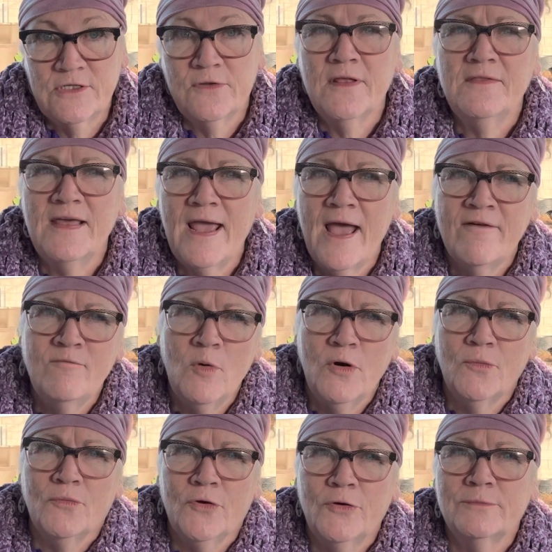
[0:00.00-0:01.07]
so that they have
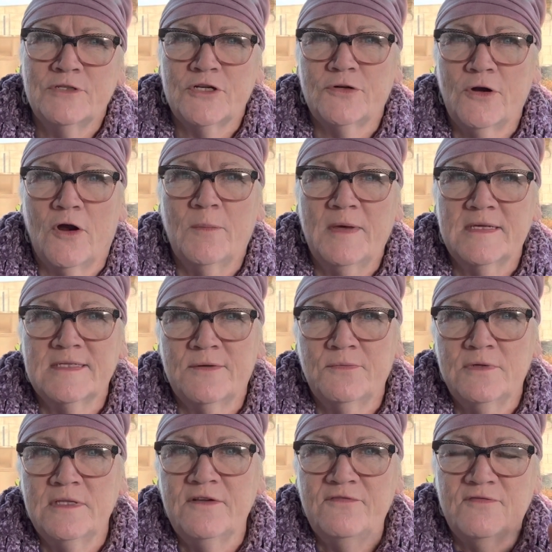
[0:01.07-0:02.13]
more room to grow, because I
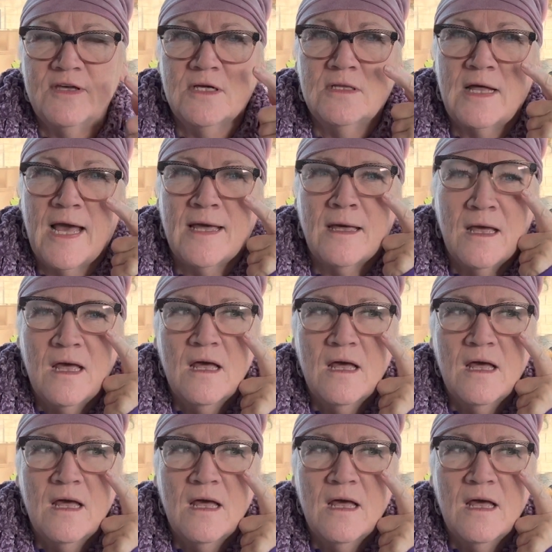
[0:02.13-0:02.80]
really feel like